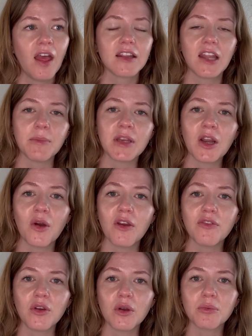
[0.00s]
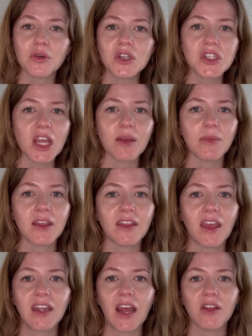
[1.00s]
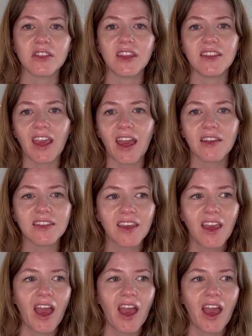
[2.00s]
Let me know if you appreciate me laying out the debt